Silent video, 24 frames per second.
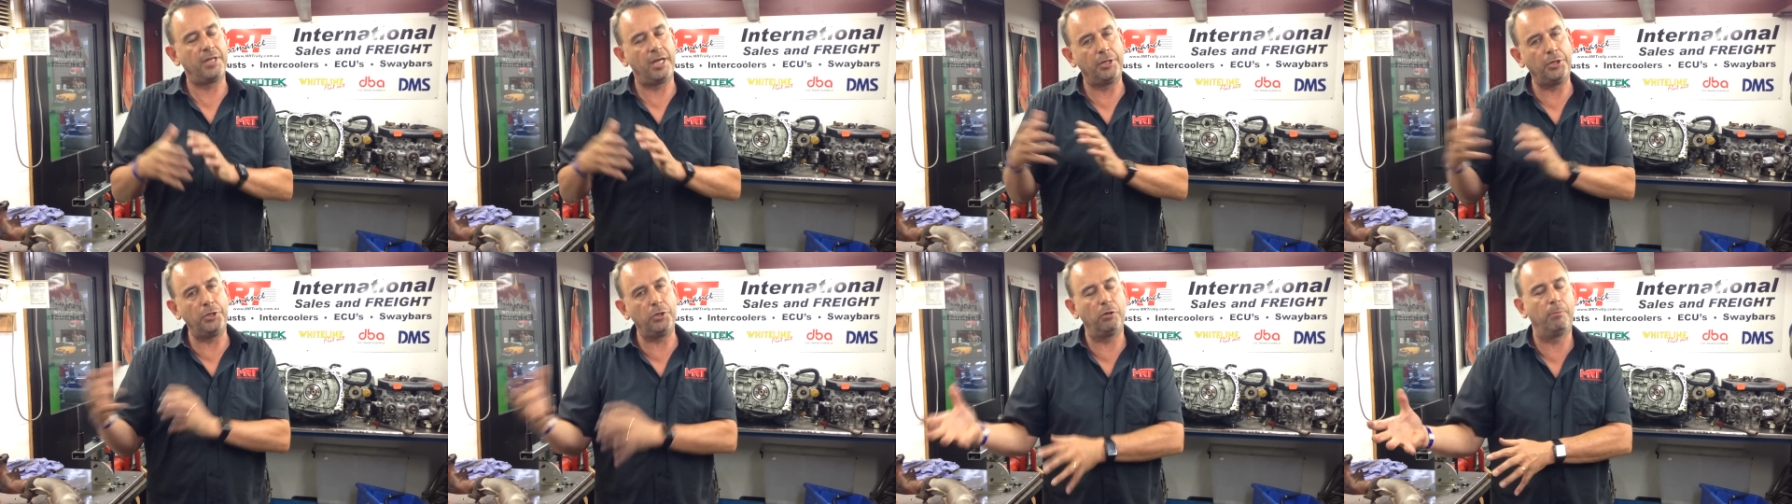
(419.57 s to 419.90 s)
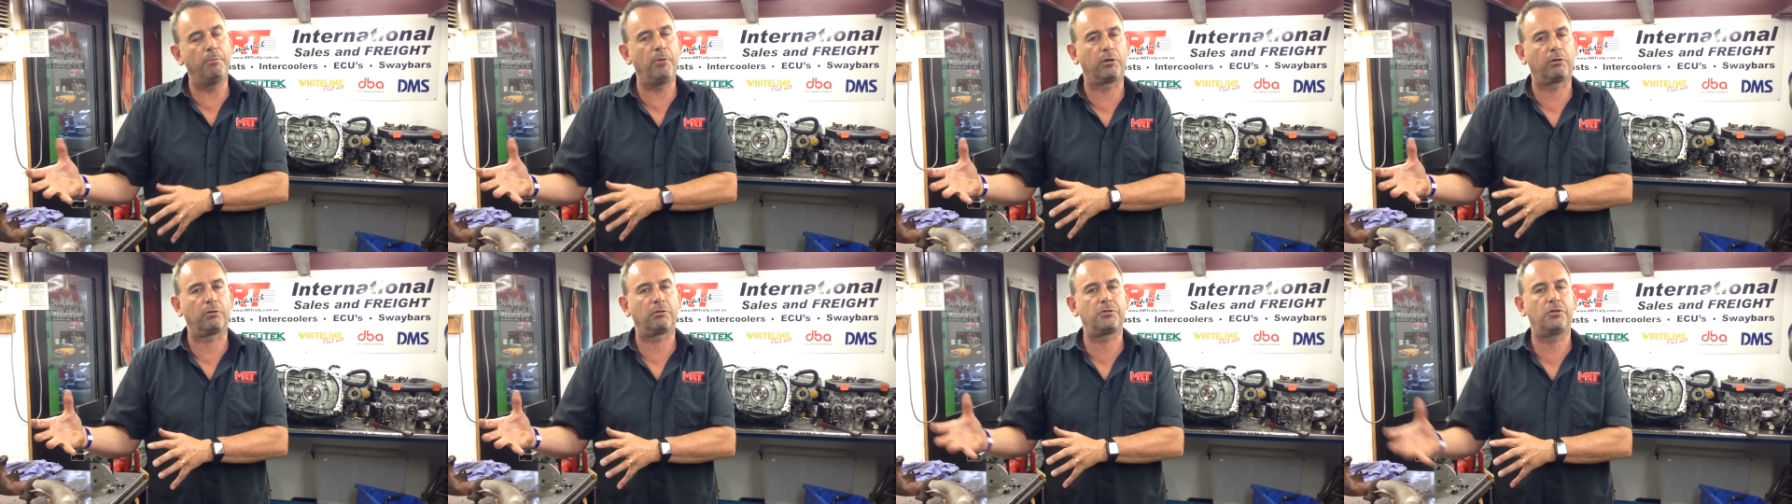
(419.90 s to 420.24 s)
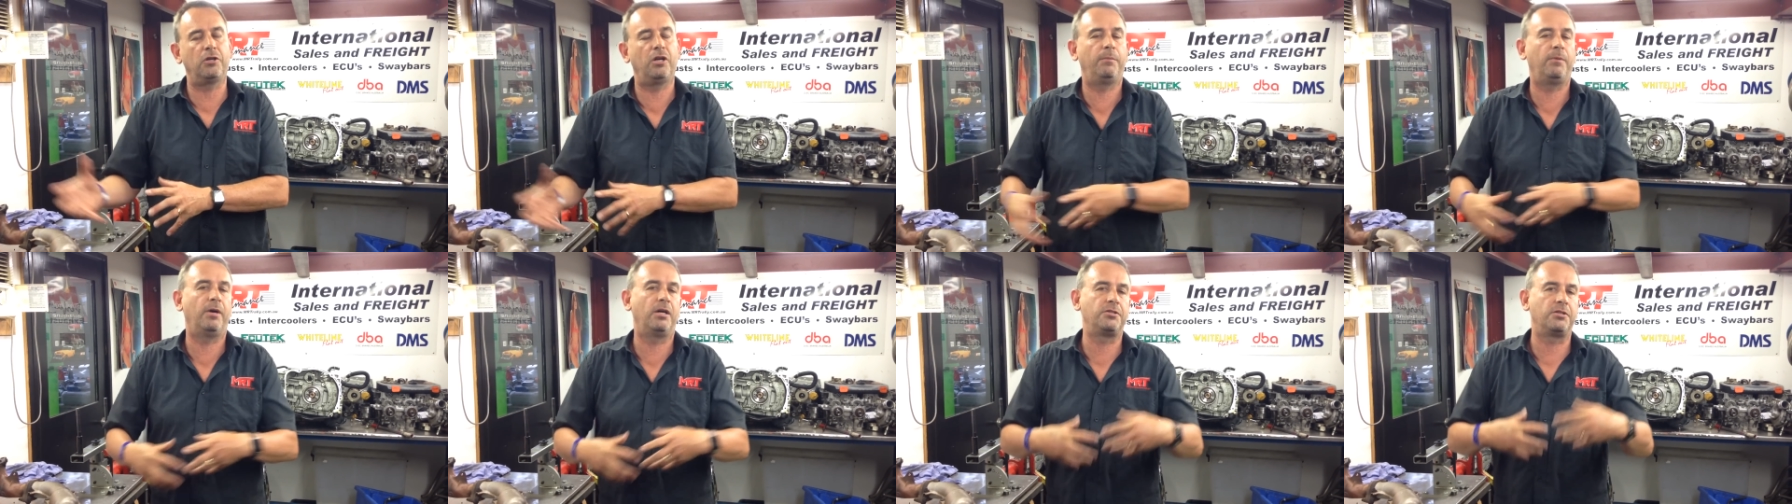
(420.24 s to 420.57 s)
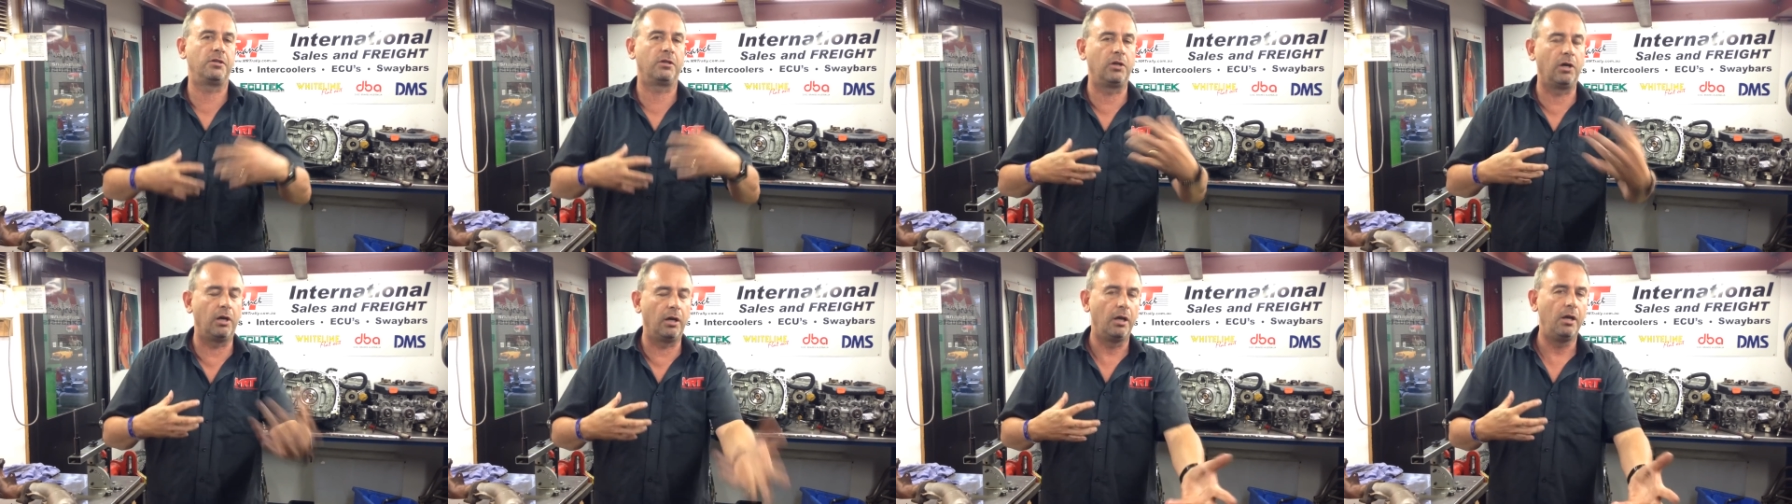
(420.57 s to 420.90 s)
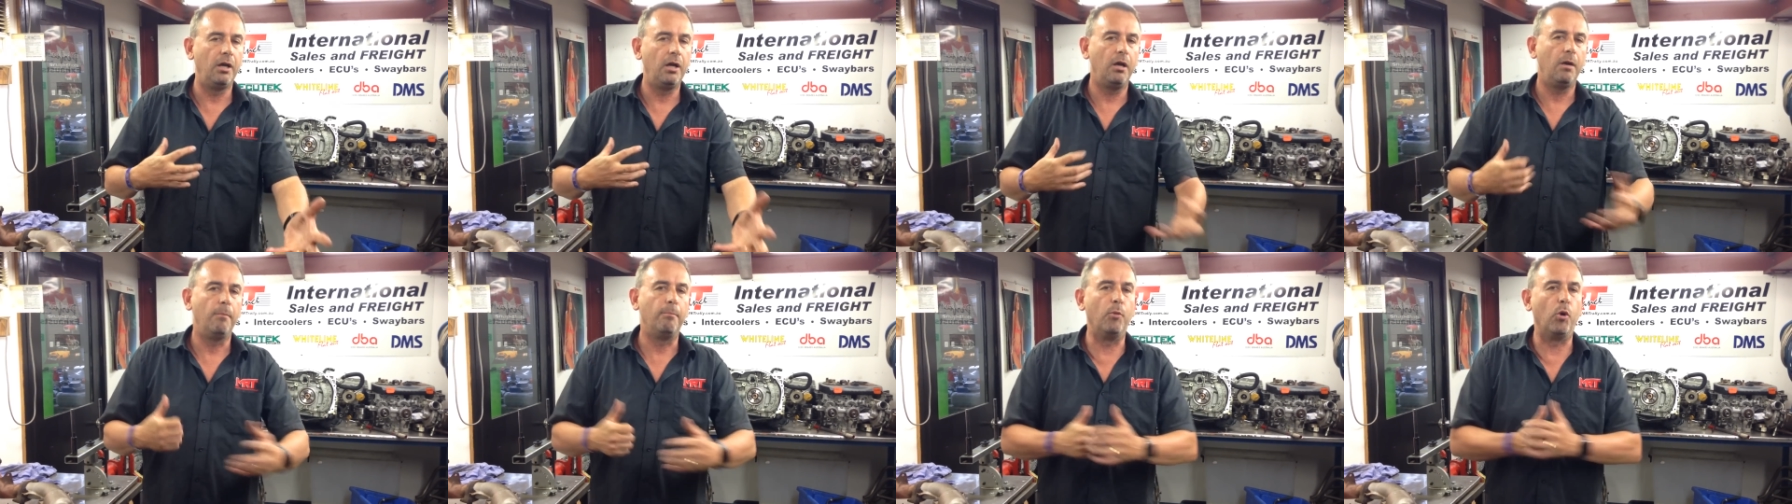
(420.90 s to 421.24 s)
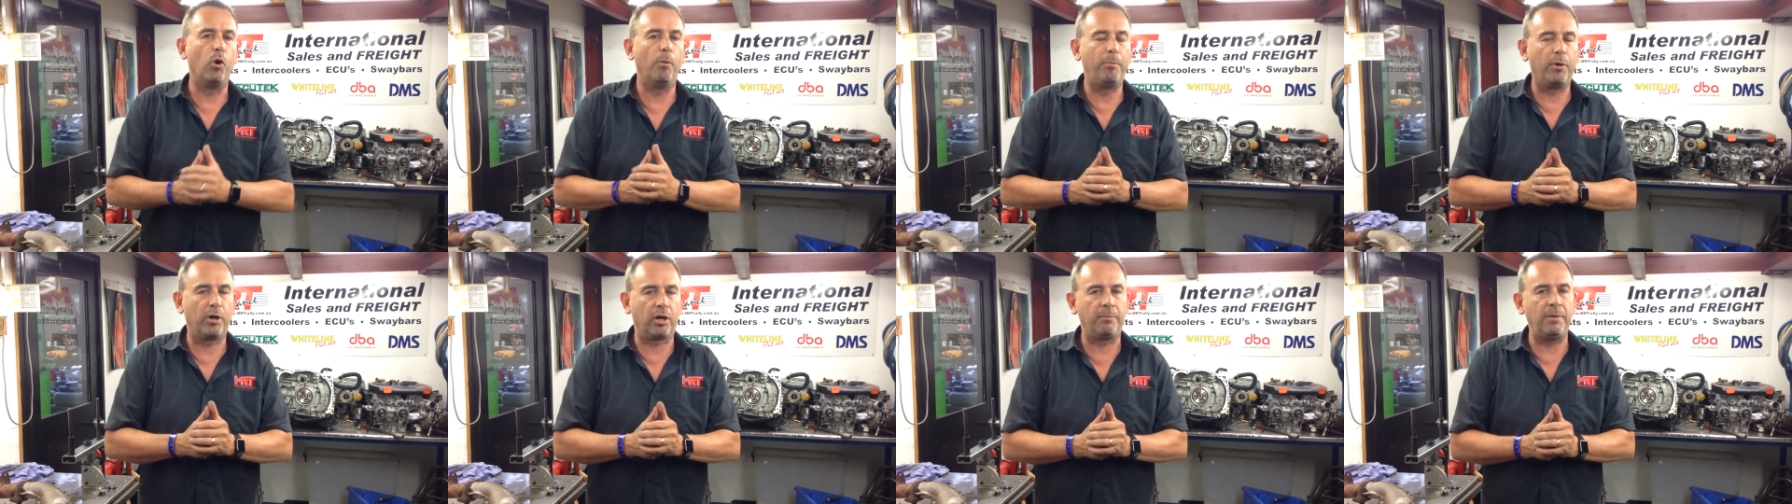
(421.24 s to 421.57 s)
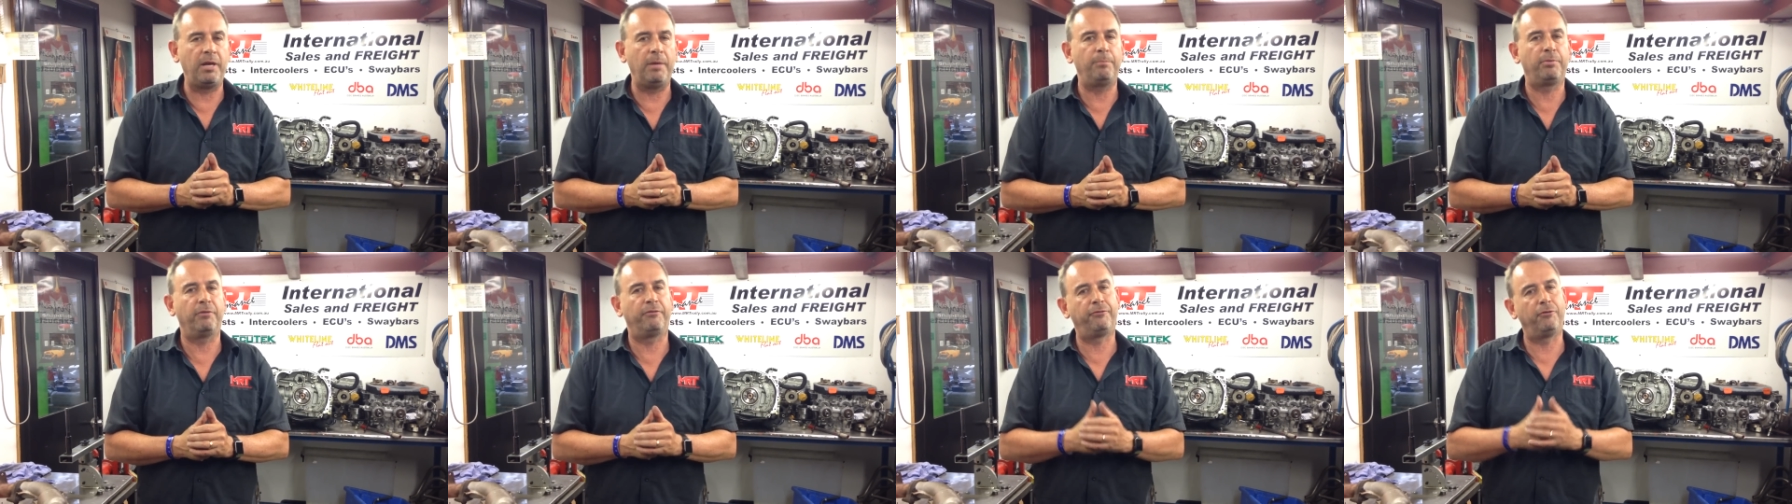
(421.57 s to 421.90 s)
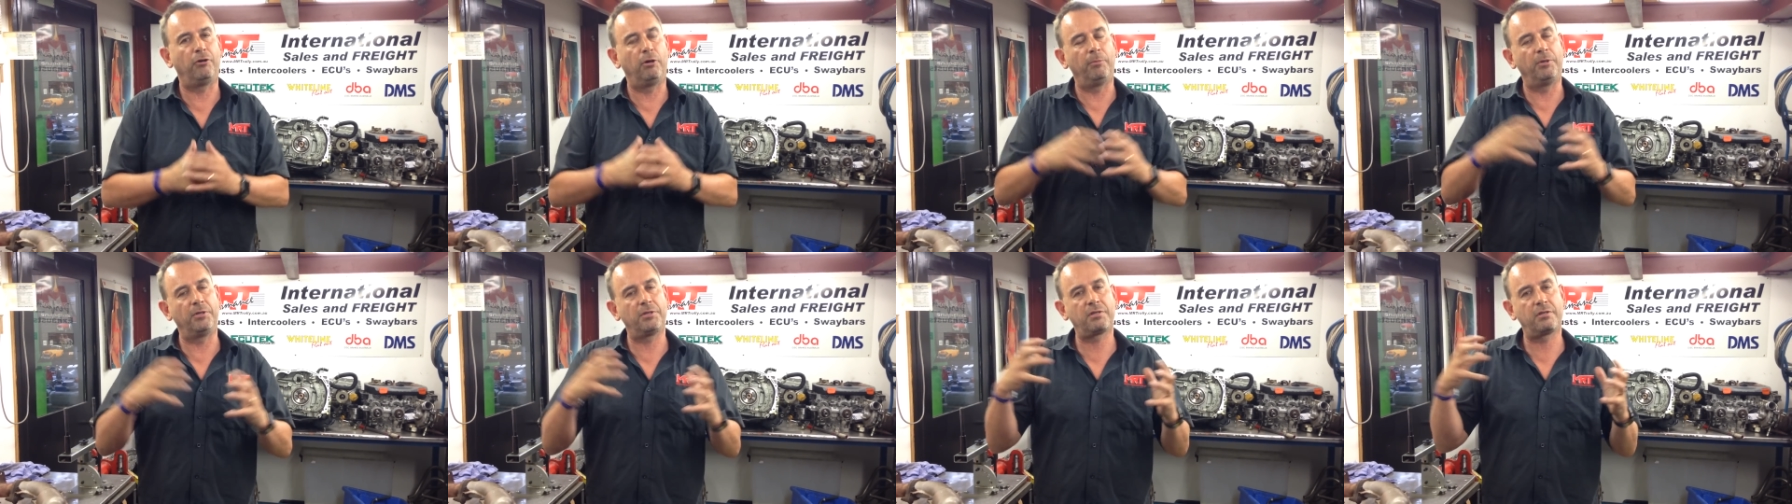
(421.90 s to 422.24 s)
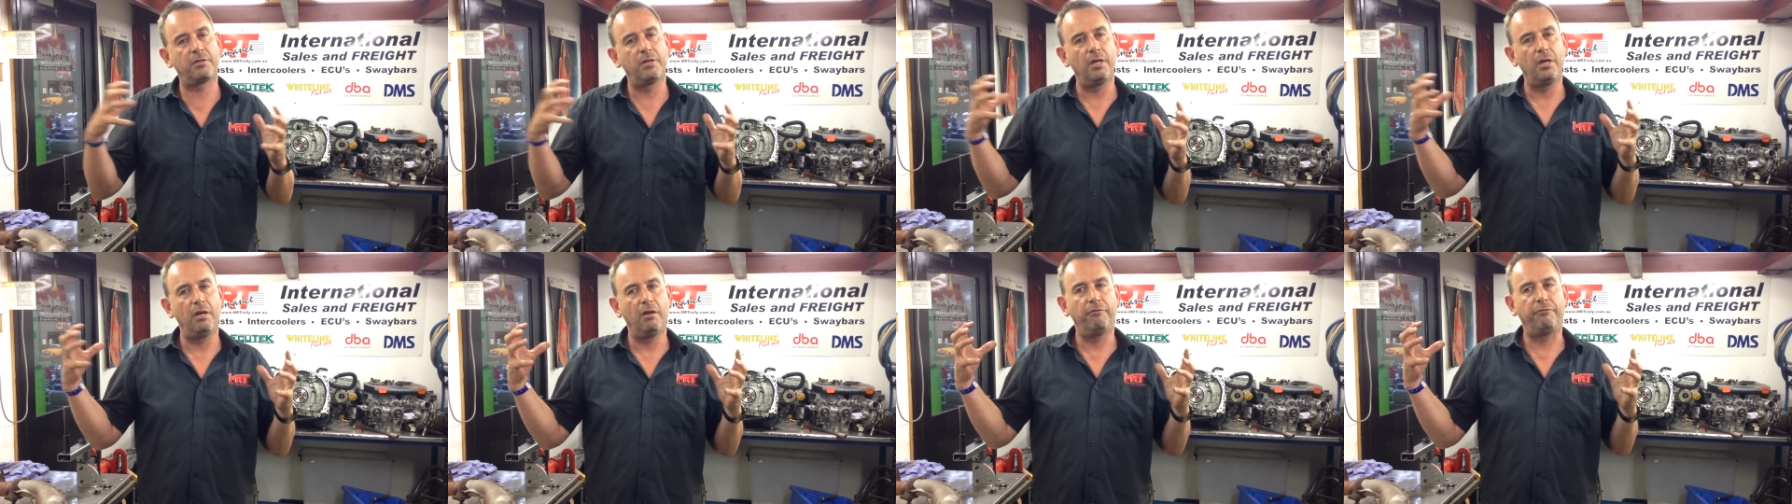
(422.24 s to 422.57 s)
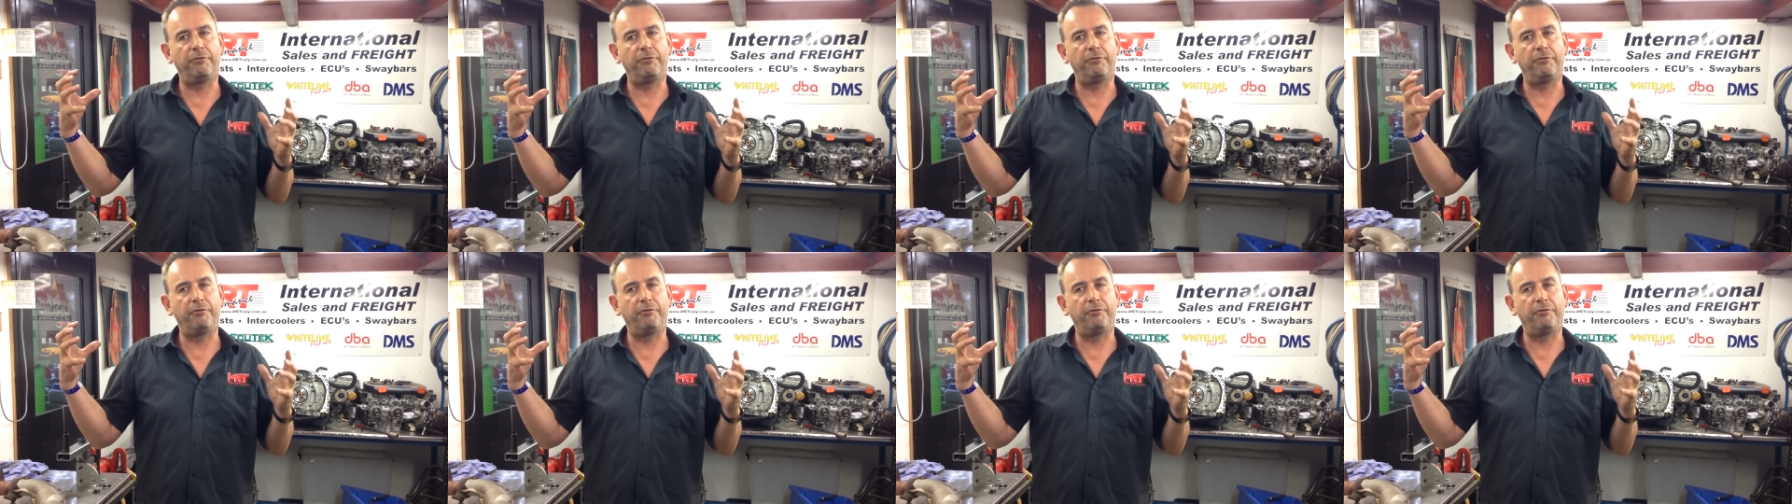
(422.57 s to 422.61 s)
Now, newer model turbos have got more bottom-end performance